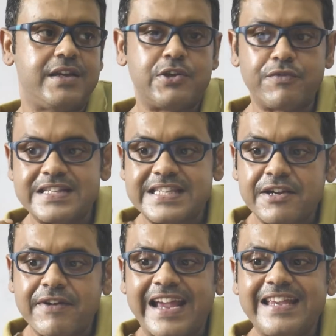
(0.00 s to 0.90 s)
you will
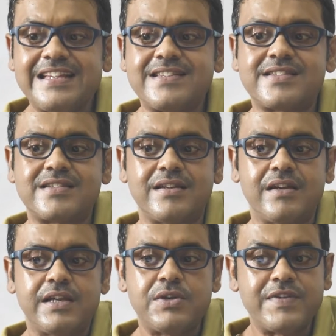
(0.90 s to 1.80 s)
say rise,
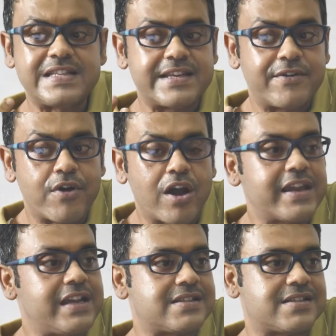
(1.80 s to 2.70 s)
you will say
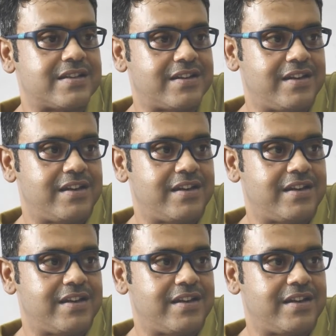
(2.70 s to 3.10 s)
rocket,